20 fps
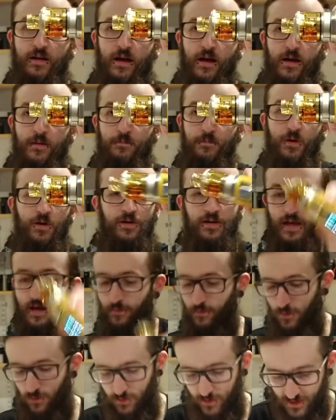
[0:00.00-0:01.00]
but again,
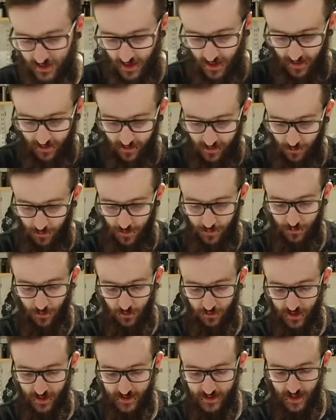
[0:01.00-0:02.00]
we'll go into that in a little bit more
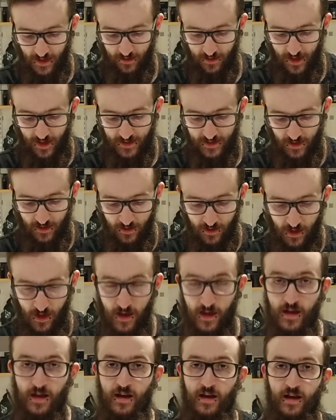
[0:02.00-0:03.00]
detail later.
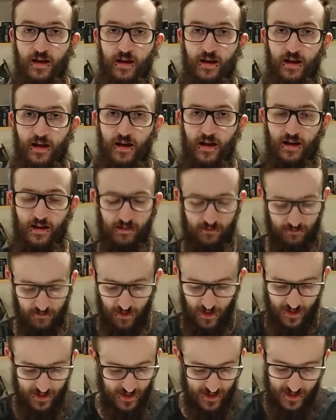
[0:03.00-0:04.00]

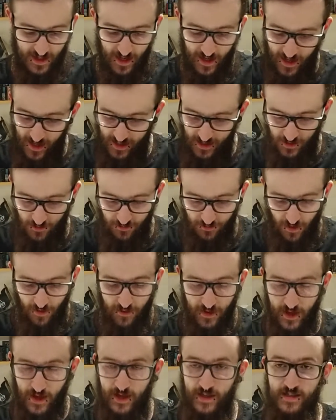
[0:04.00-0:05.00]
As I said, it is a
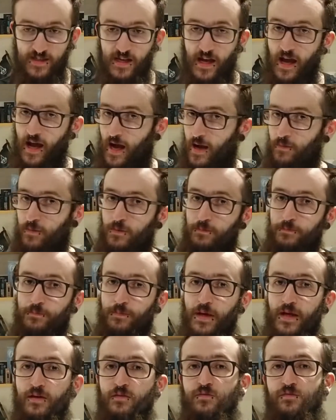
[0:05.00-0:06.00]
very nice kit. I'm a
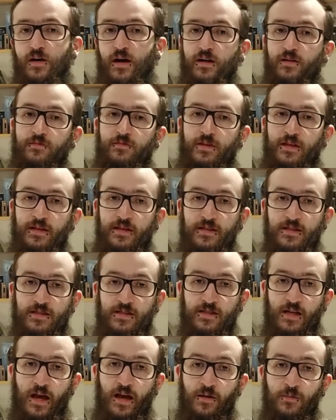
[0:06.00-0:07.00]
big fan of these
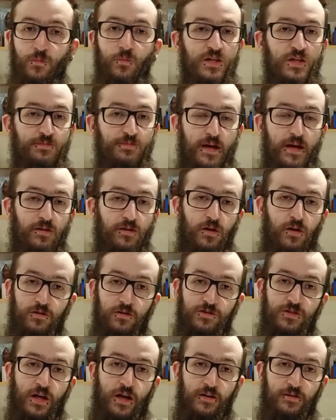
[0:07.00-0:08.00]
Wismec
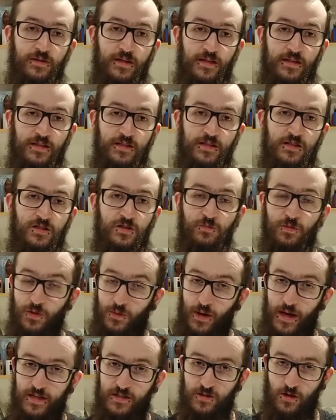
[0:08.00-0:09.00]
coils now, these
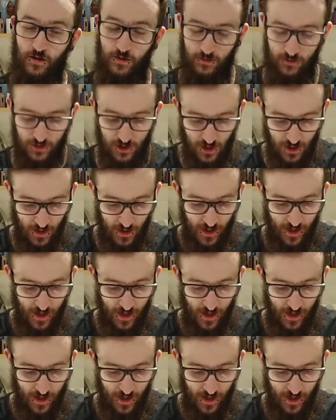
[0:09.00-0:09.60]
WS coils,